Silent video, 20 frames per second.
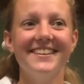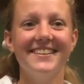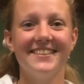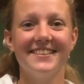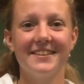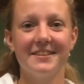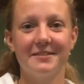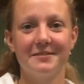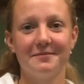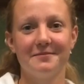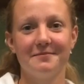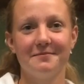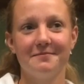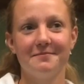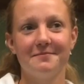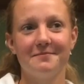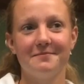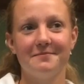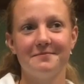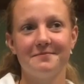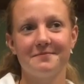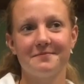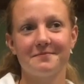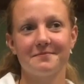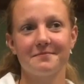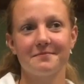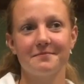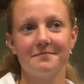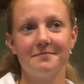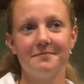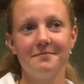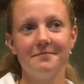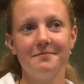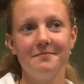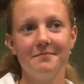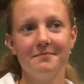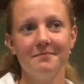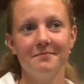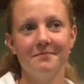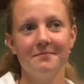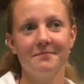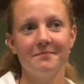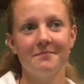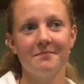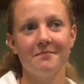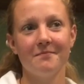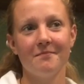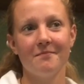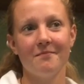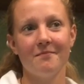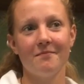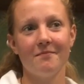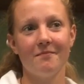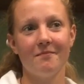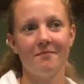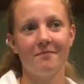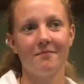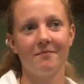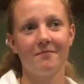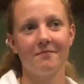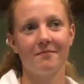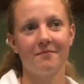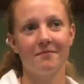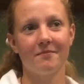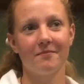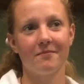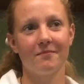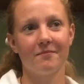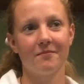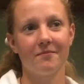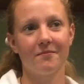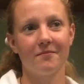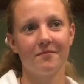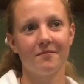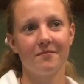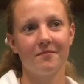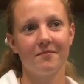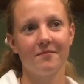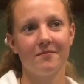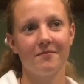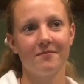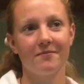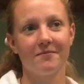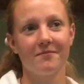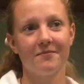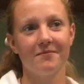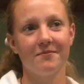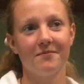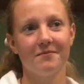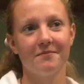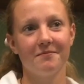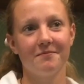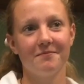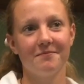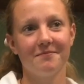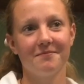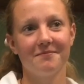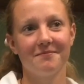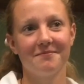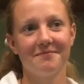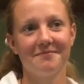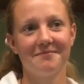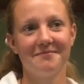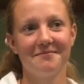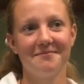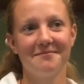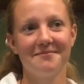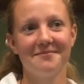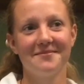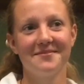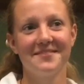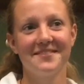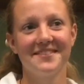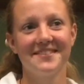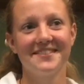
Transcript: No words are spoken by the person on screen.